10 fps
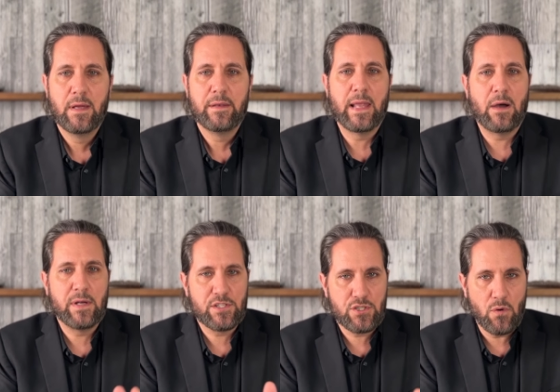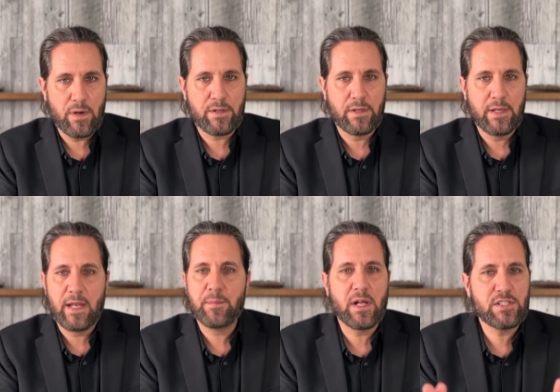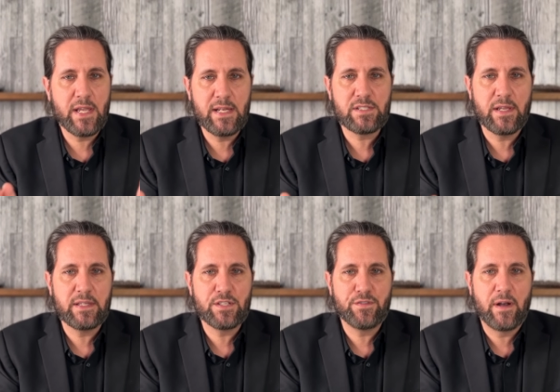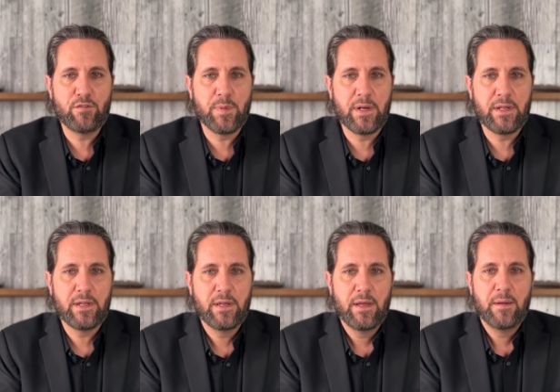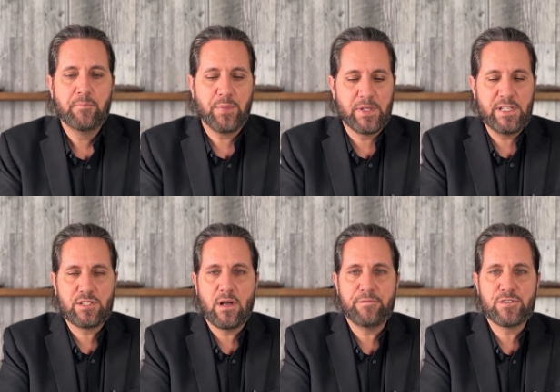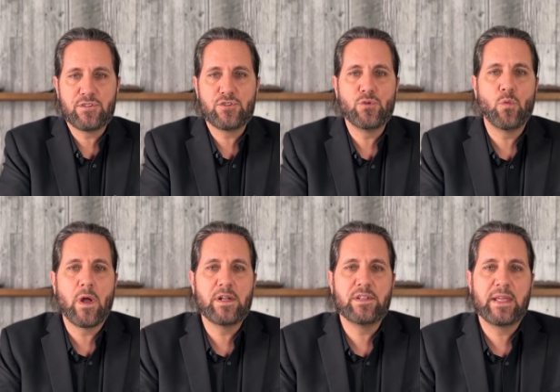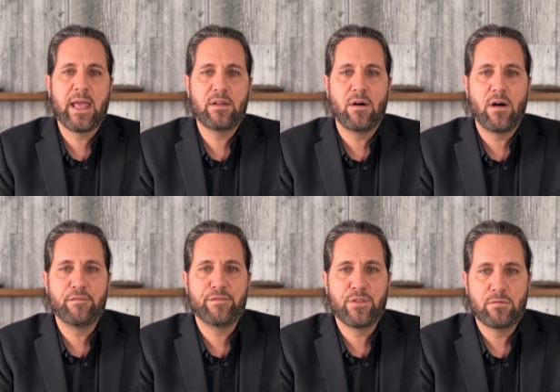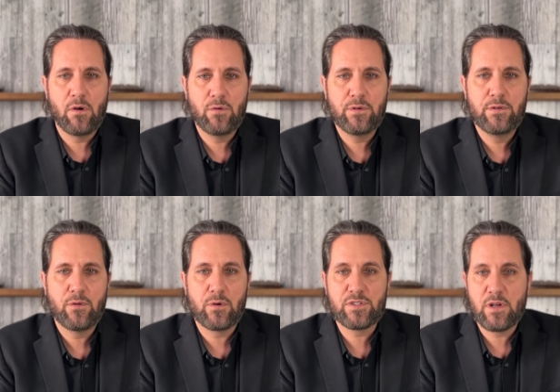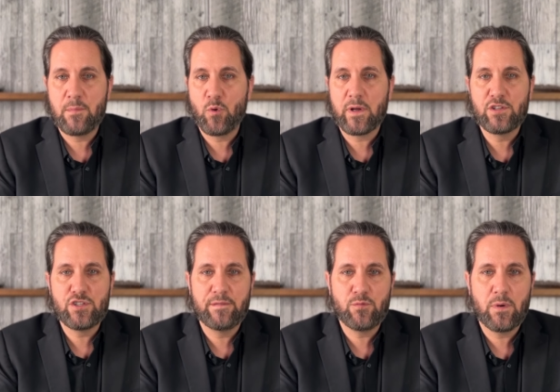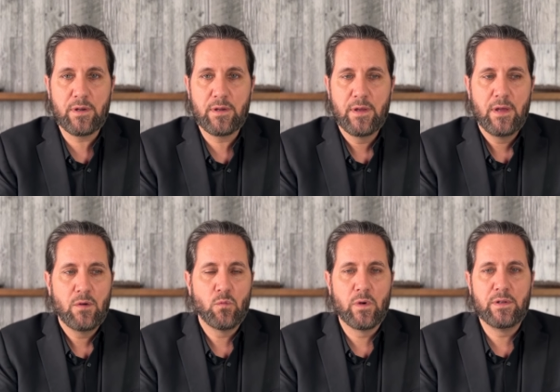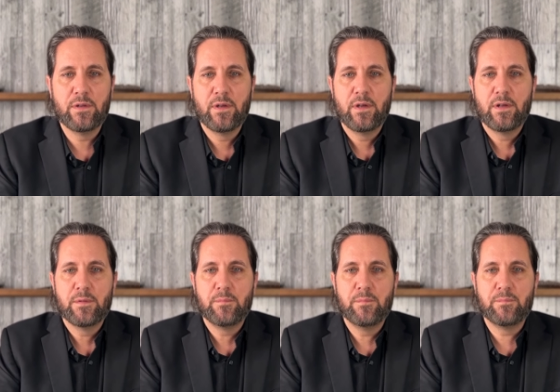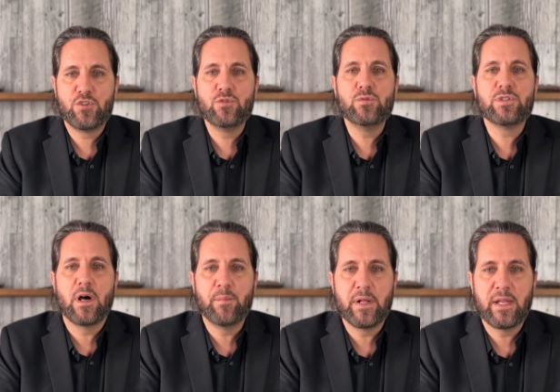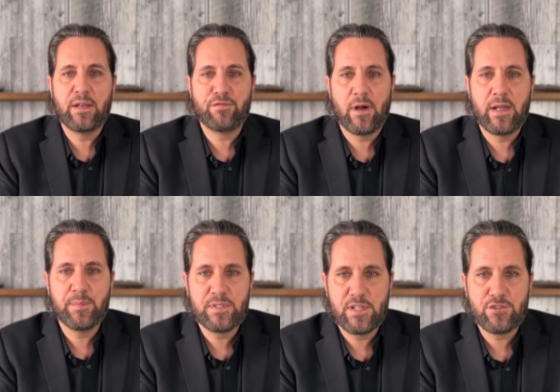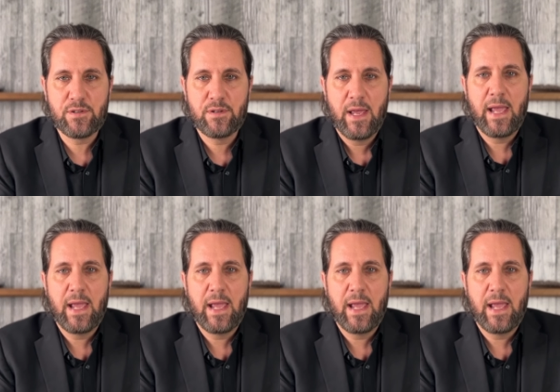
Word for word: Now, historically, and I'm not saying it's like this for everybody, police officers who wanted to get off the road or stop work and shift work would choose a Monday to Friday position.